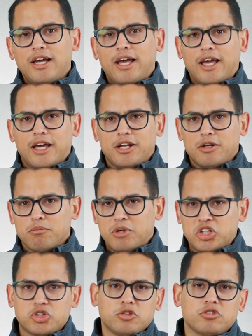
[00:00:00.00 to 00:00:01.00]
and
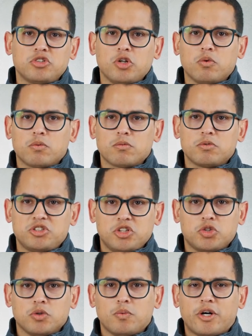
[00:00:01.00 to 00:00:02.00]
make sure there's no
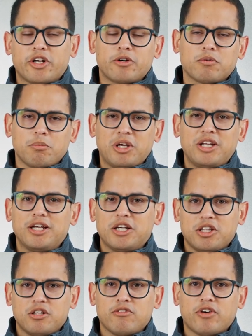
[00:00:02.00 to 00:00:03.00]
residual water remaining in
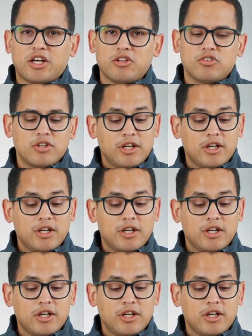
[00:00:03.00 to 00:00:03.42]
the device.